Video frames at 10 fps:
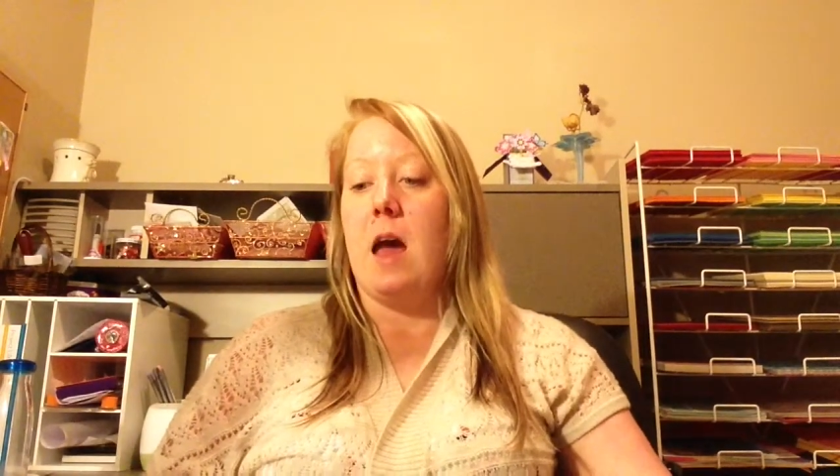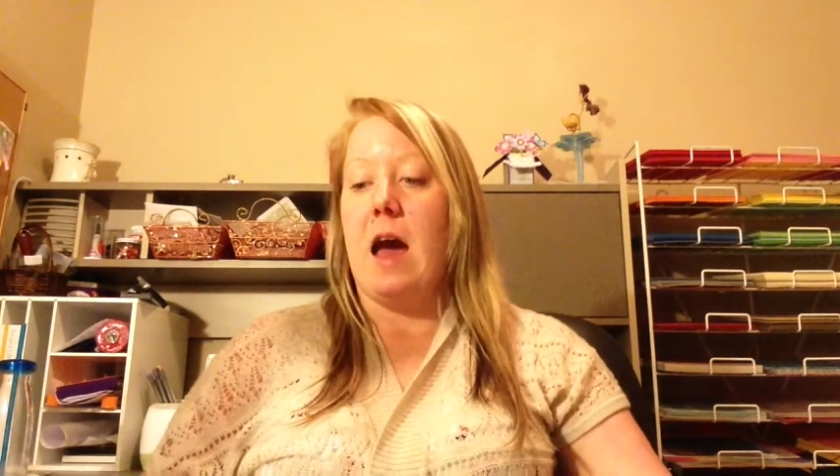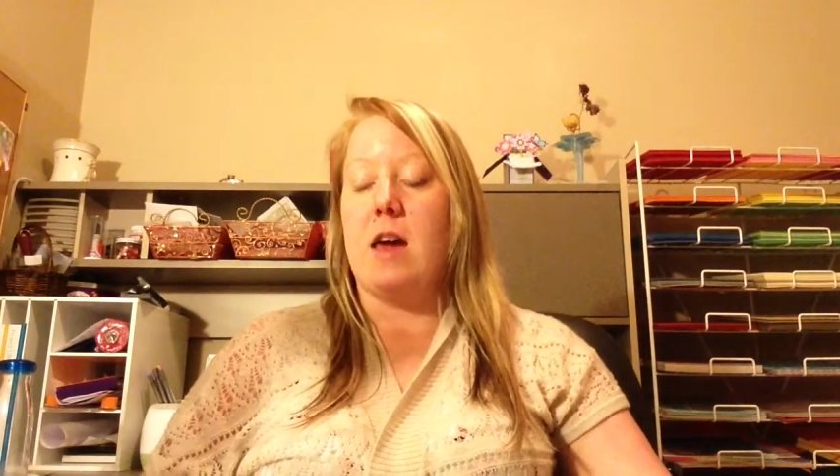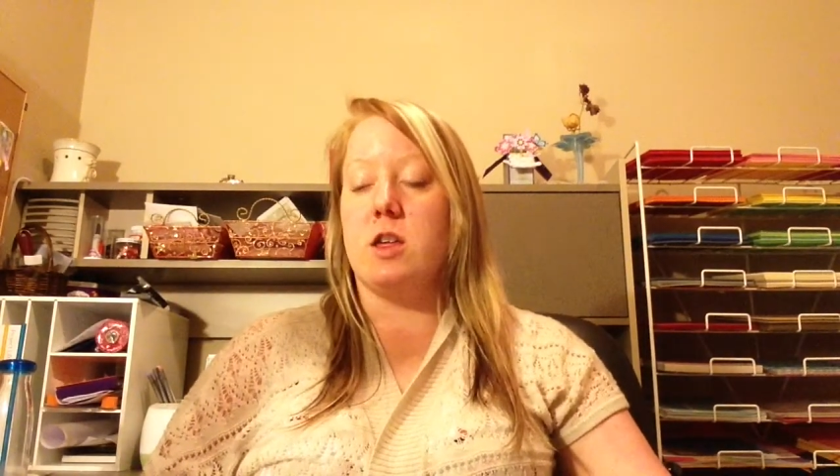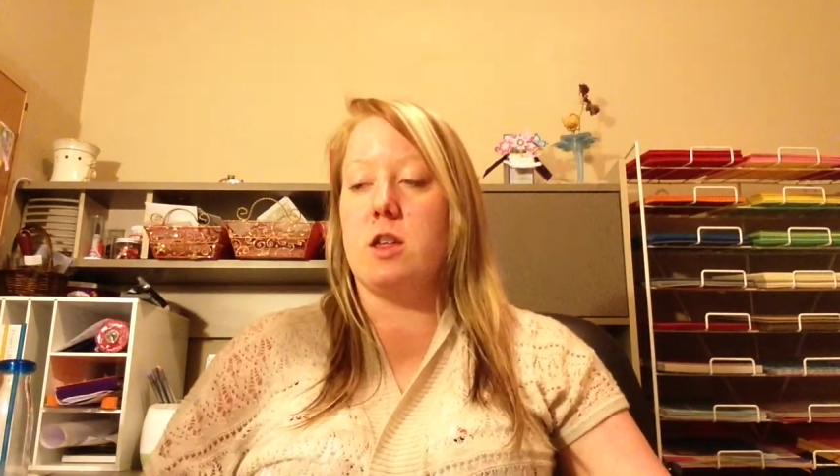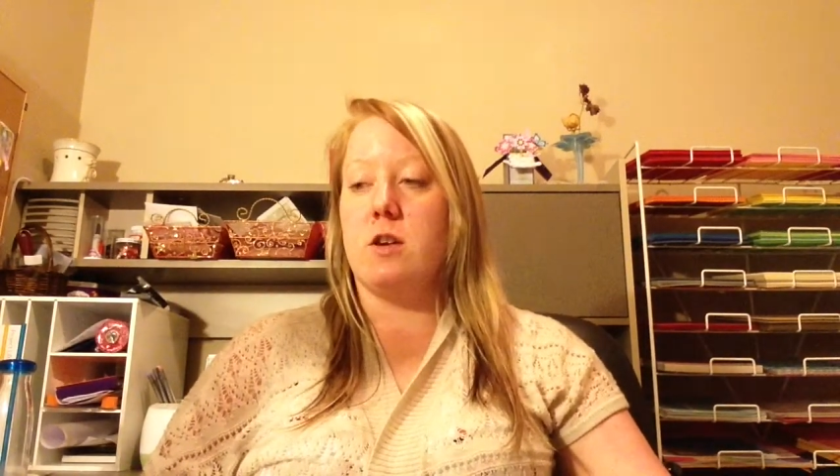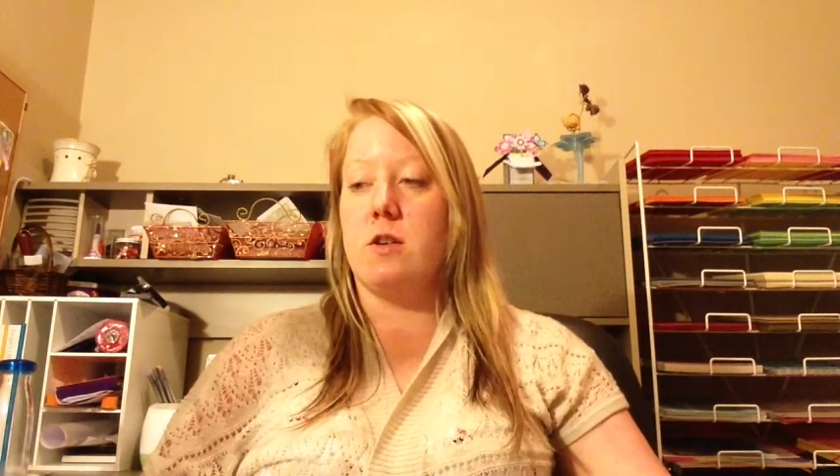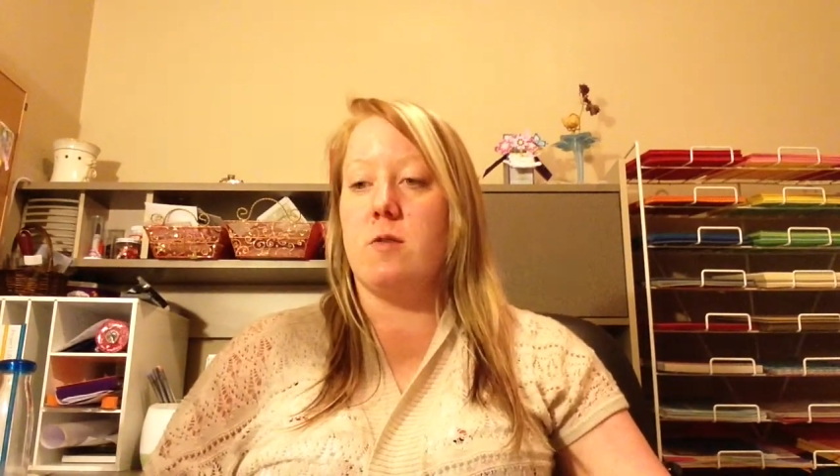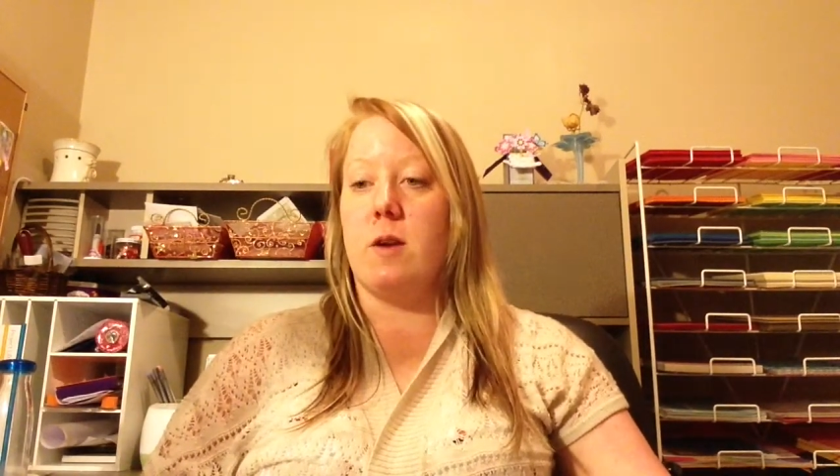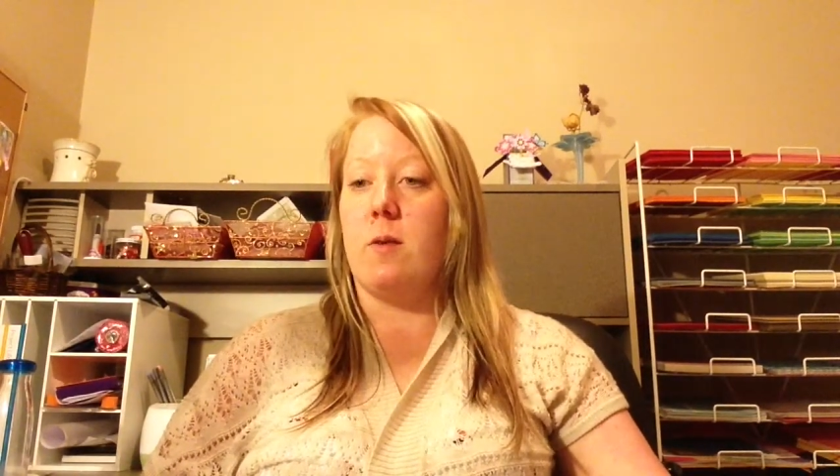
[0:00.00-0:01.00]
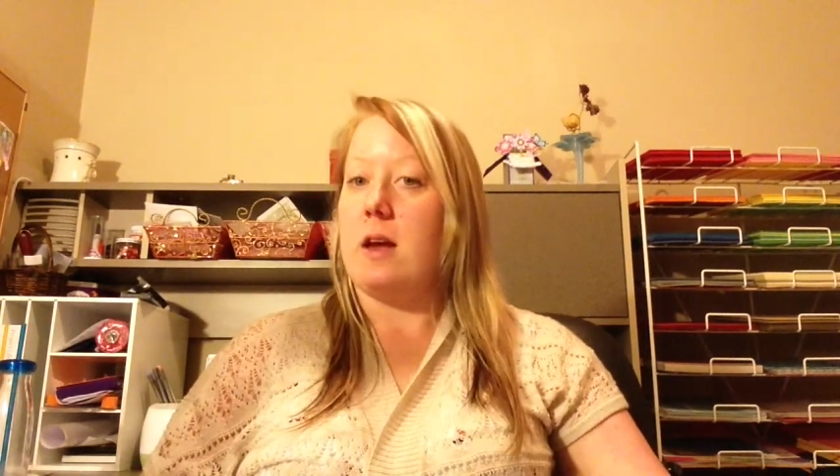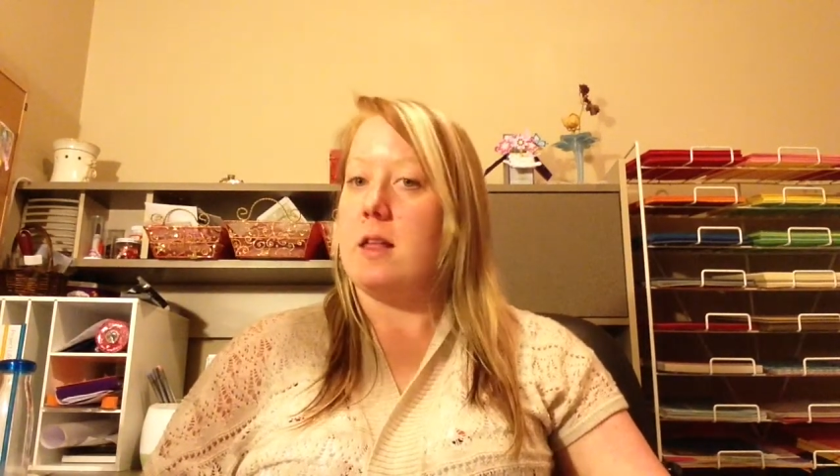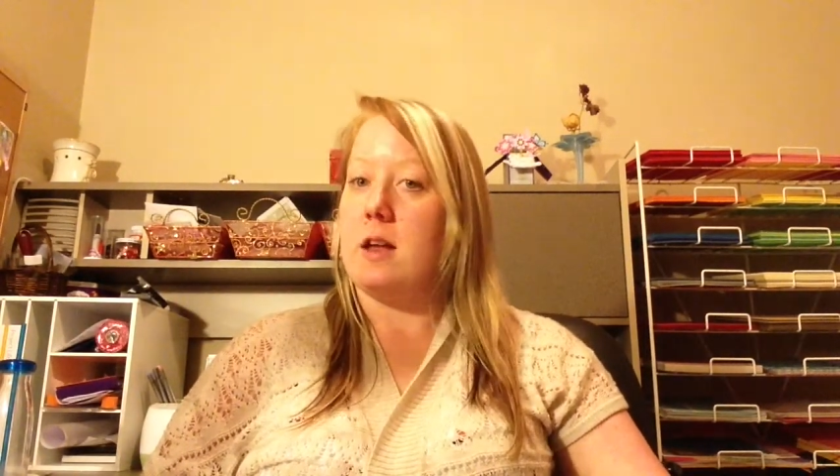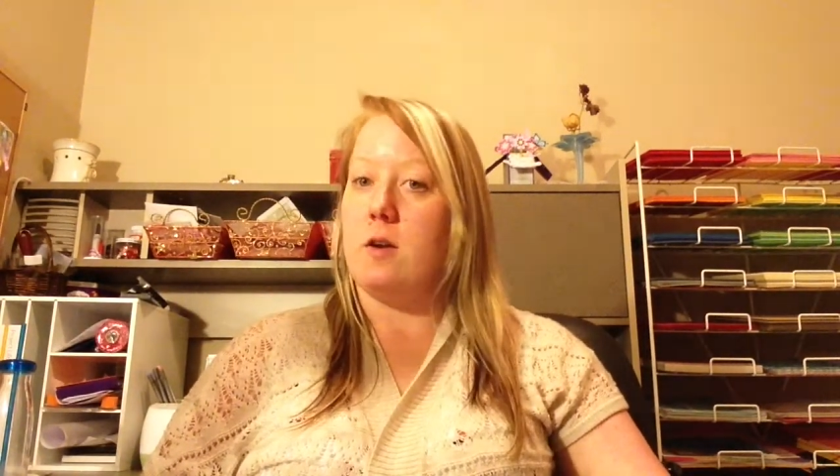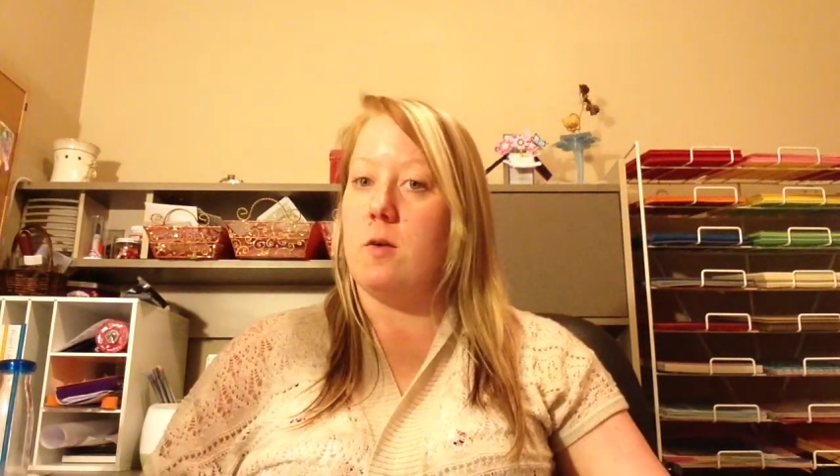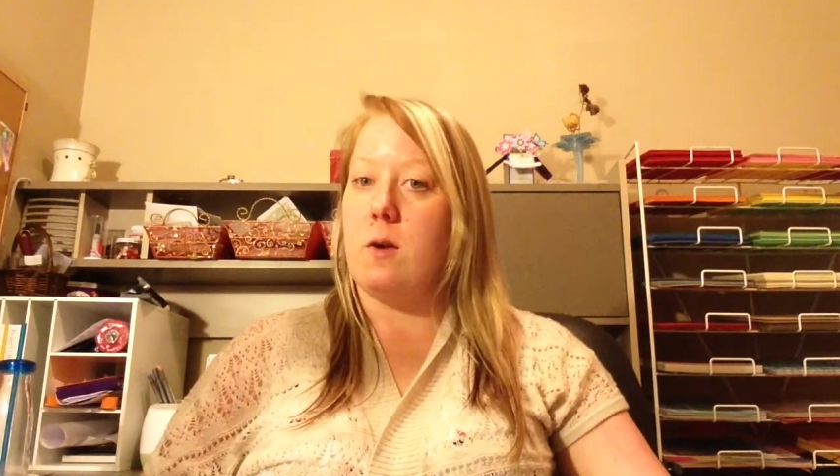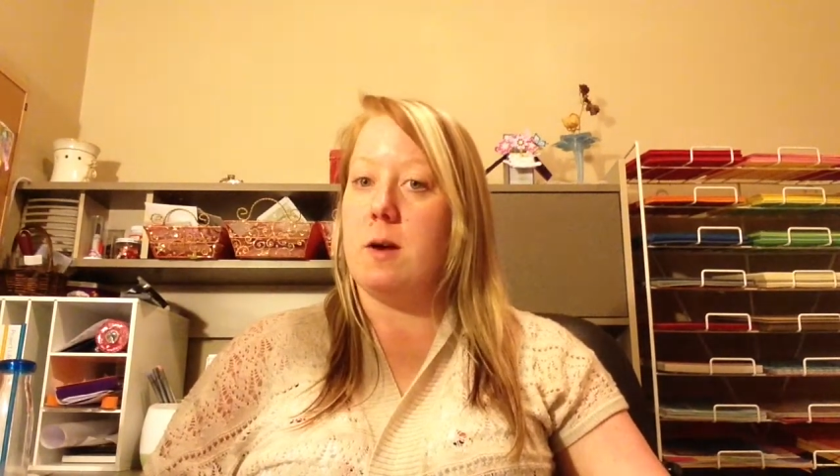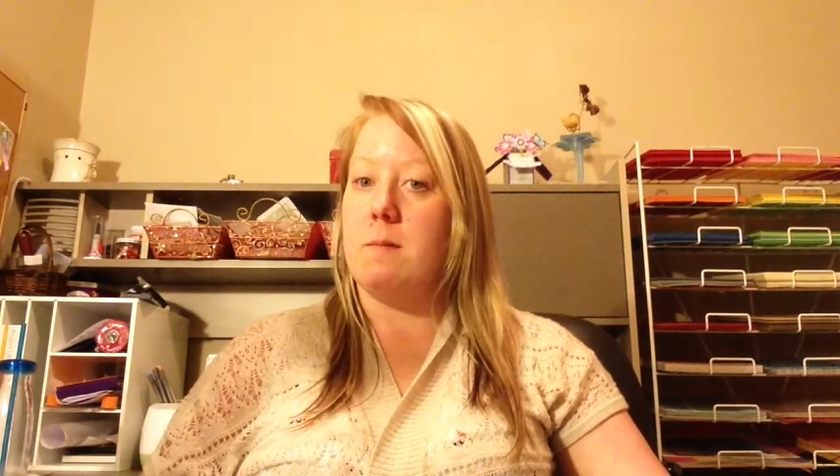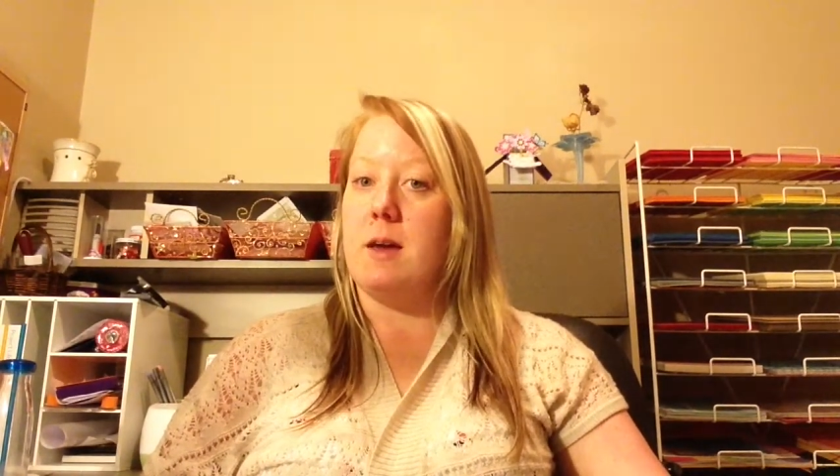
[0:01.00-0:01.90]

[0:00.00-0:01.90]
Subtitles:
I just started right away because I don't want to